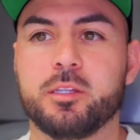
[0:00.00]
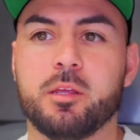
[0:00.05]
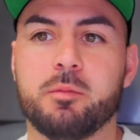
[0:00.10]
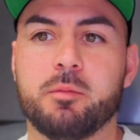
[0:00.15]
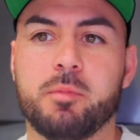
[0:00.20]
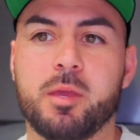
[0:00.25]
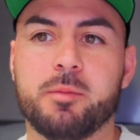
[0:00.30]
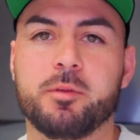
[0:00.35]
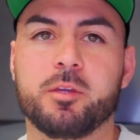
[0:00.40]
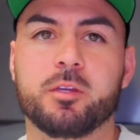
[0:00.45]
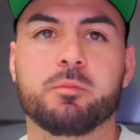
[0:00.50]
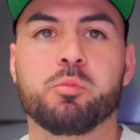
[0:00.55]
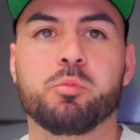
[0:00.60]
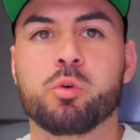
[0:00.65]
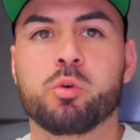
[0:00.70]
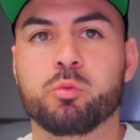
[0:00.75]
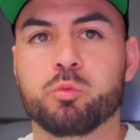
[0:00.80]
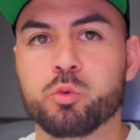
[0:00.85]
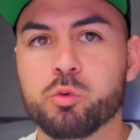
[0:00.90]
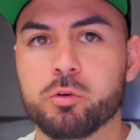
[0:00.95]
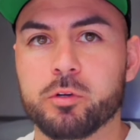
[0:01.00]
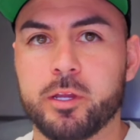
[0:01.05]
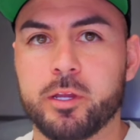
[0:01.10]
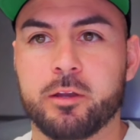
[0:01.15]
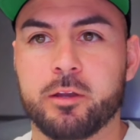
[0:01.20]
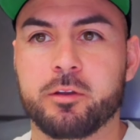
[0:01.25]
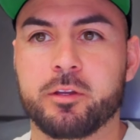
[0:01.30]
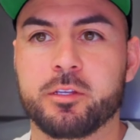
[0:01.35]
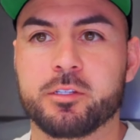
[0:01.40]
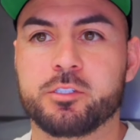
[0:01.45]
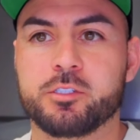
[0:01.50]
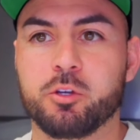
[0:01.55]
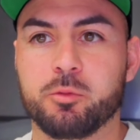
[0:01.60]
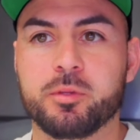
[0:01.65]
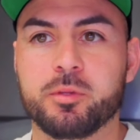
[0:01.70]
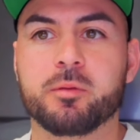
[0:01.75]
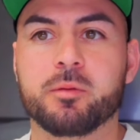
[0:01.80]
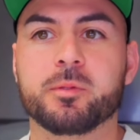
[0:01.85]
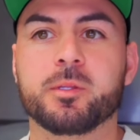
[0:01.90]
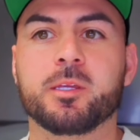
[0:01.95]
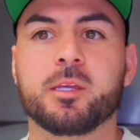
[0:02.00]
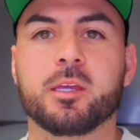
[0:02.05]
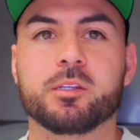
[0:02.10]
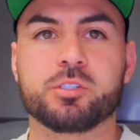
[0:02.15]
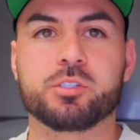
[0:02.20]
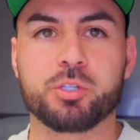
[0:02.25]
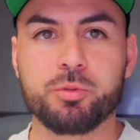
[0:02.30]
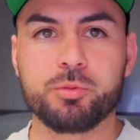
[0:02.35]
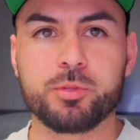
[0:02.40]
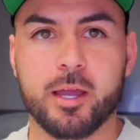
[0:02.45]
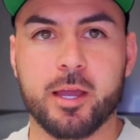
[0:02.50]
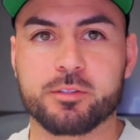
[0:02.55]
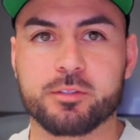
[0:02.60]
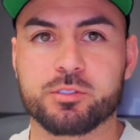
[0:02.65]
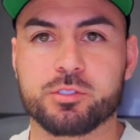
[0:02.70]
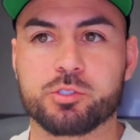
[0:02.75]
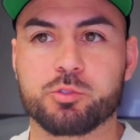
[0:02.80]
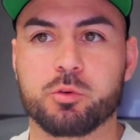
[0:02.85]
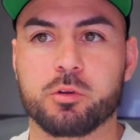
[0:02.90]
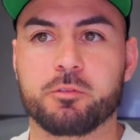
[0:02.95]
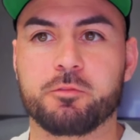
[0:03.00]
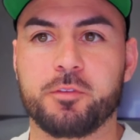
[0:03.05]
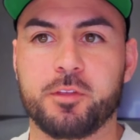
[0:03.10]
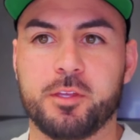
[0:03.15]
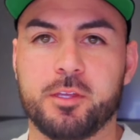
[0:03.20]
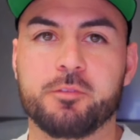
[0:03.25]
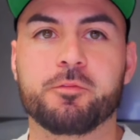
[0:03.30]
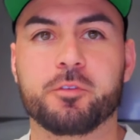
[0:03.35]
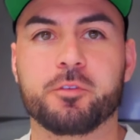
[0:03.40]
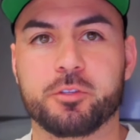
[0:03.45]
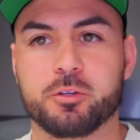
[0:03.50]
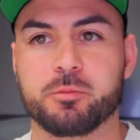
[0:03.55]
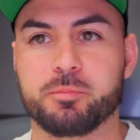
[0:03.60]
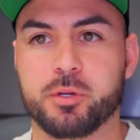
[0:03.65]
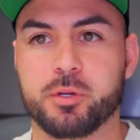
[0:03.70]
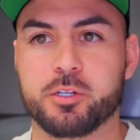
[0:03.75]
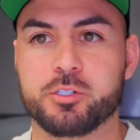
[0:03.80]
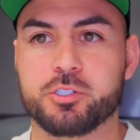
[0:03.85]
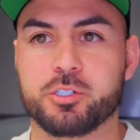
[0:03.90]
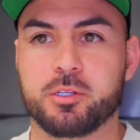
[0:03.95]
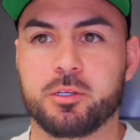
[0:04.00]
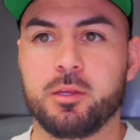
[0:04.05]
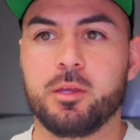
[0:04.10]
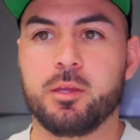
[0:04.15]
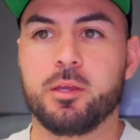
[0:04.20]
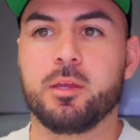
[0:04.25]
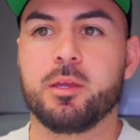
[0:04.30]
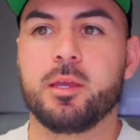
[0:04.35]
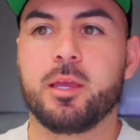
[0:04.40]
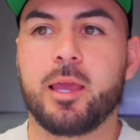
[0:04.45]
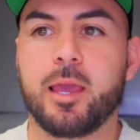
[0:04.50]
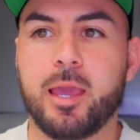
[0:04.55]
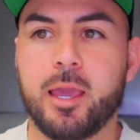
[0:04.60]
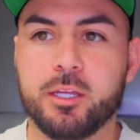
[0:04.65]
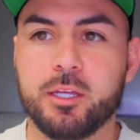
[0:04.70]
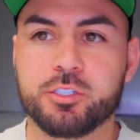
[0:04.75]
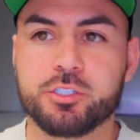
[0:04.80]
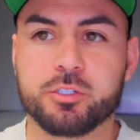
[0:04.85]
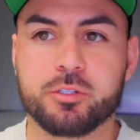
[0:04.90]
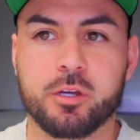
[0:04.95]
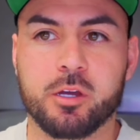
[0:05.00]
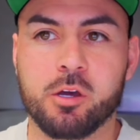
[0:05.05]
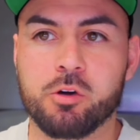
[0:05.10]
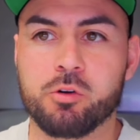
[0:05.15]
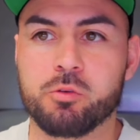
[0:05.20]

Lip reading: And then maybe in more rural areas, they'll be able to get 2,000 square feet for their budget. Age of the